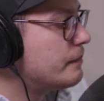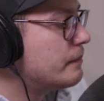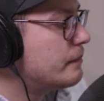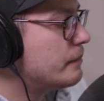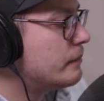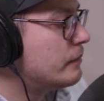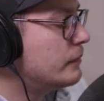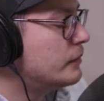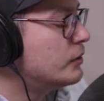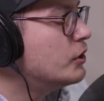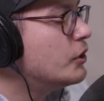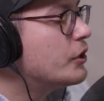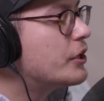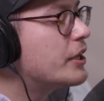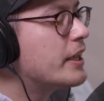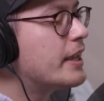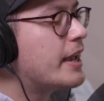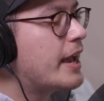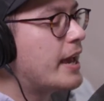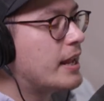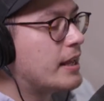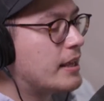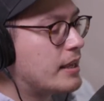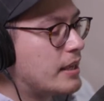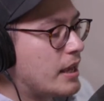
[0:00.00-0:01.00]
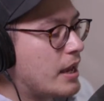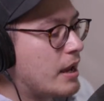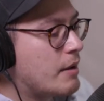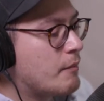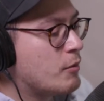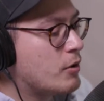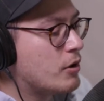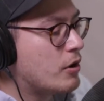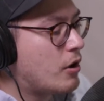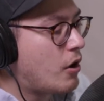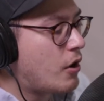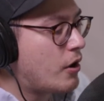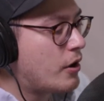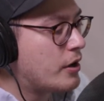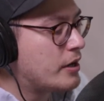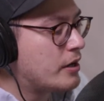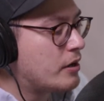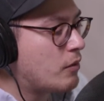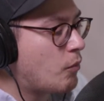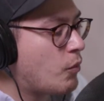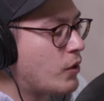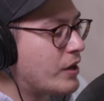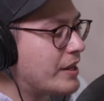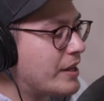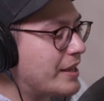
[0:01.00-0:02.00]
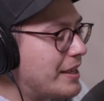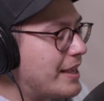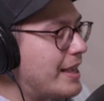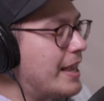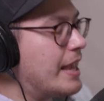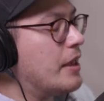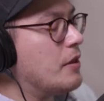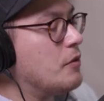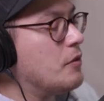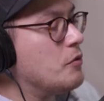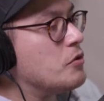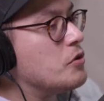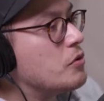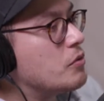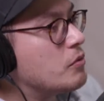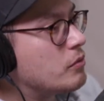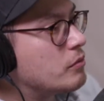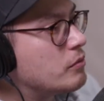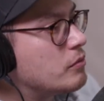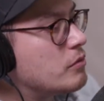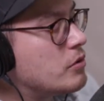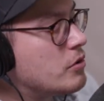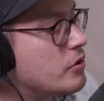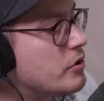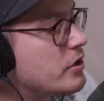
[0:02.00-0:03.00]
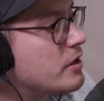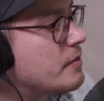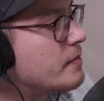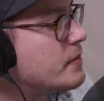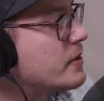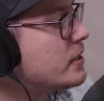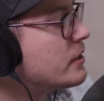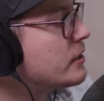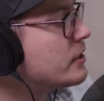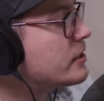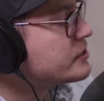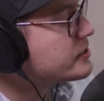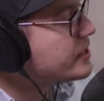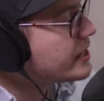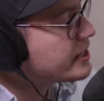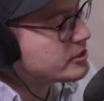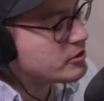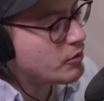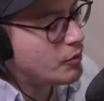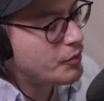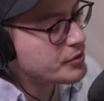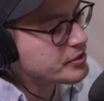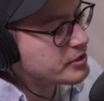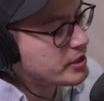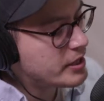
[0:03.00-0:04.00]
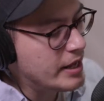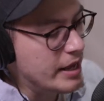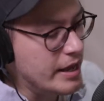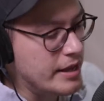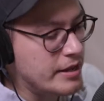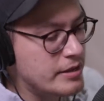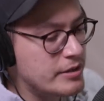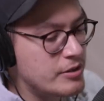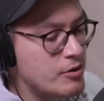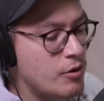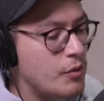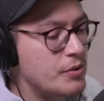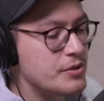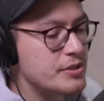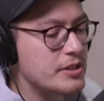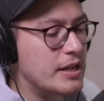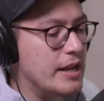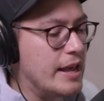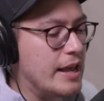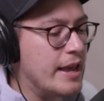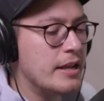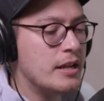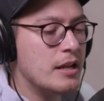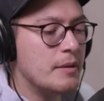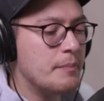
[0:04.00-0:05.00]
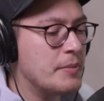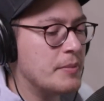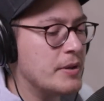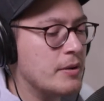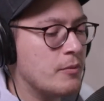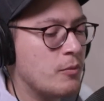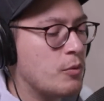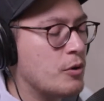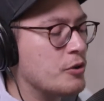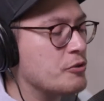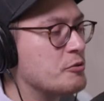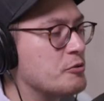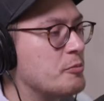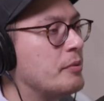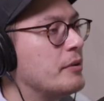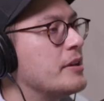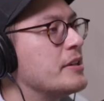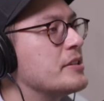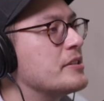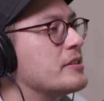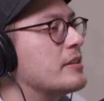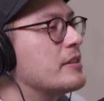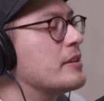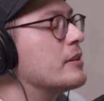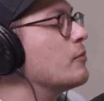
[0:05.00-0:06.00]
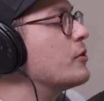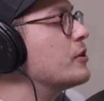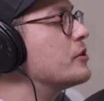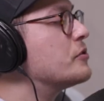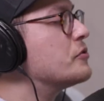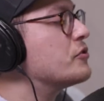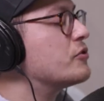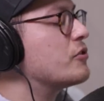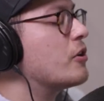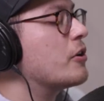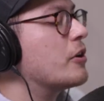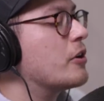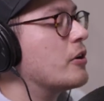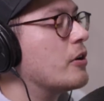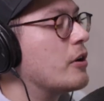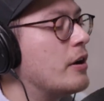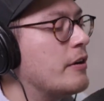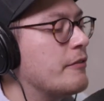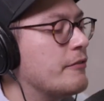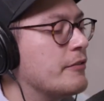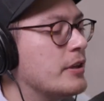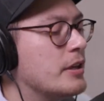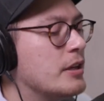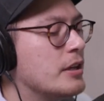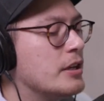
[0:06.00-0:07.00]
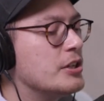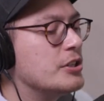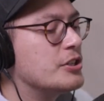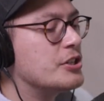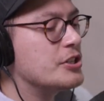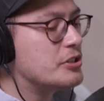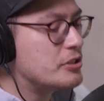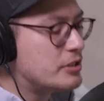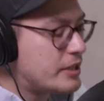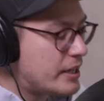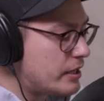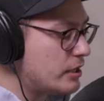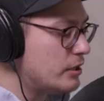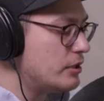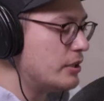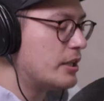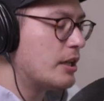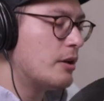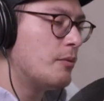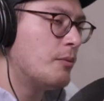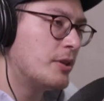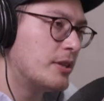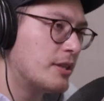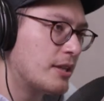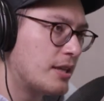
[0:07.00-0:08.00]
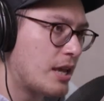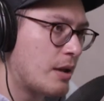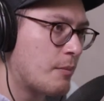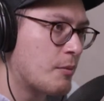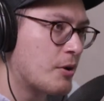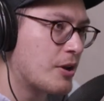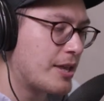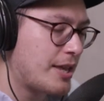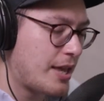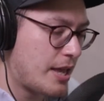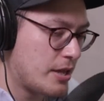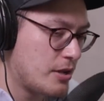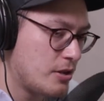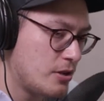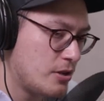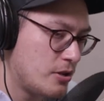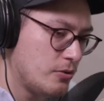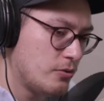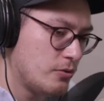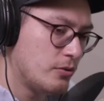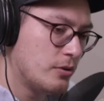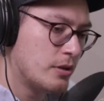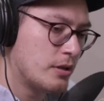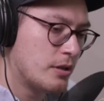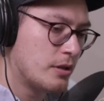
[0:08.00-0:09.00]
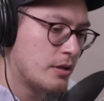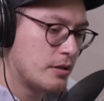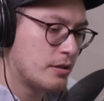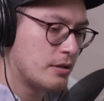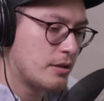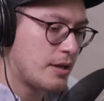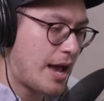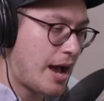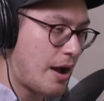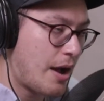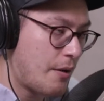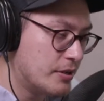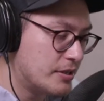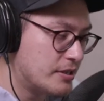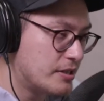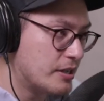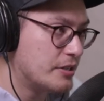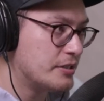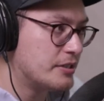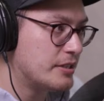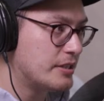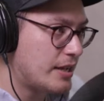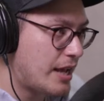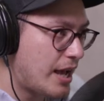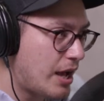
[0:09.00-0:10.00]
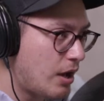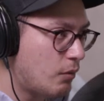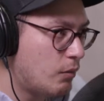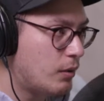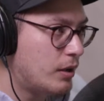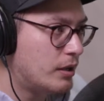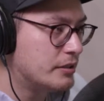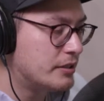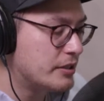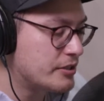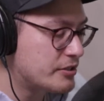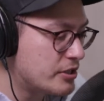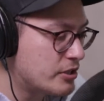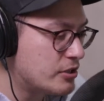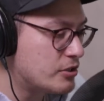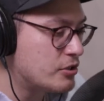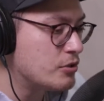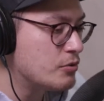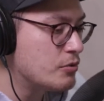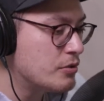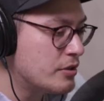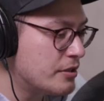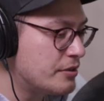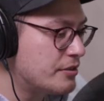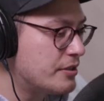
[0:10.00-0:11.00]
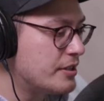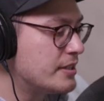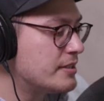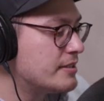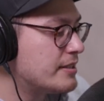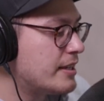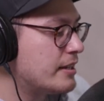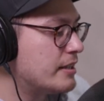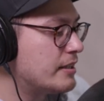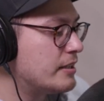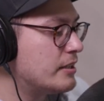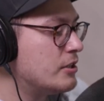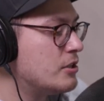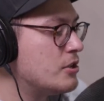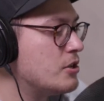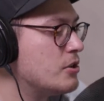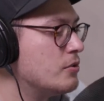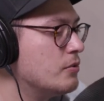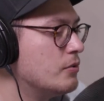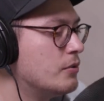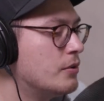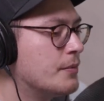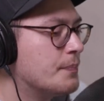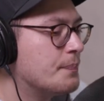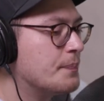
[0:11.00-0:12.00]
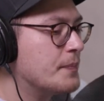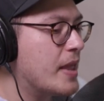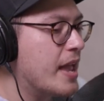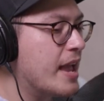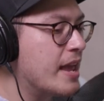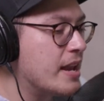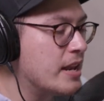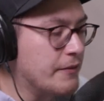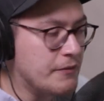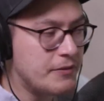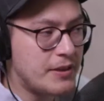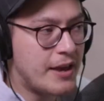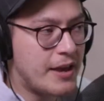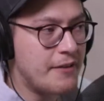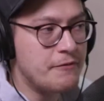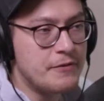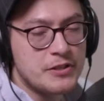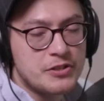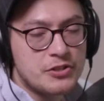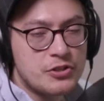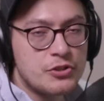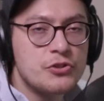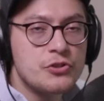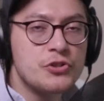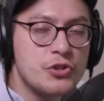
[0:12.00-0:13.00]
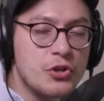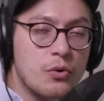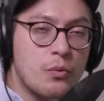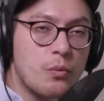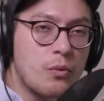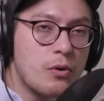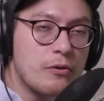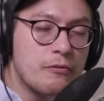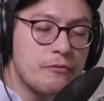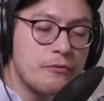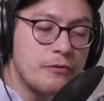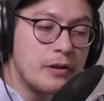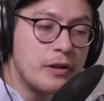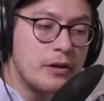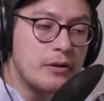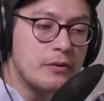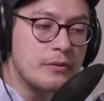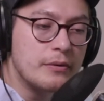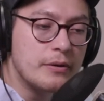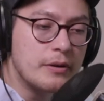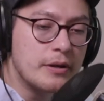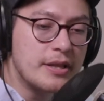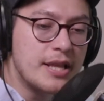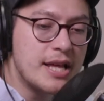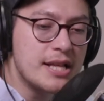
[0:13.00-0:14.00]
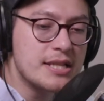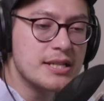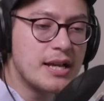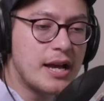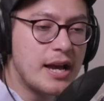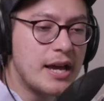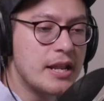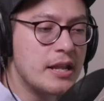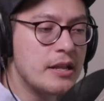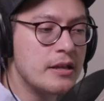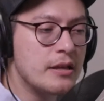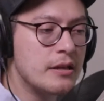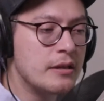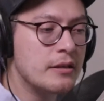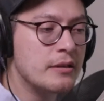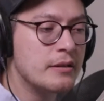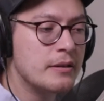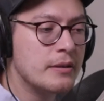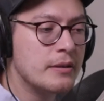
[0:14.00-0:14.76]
looking at a camera on what it can't do. You know what I mean? Because that's always you're always going to end up in a worse place than where you started off. Just take a look at what the camera can do, how it does it, how well does it do the things that it can do, and if that fits into your workflow. And that's kind of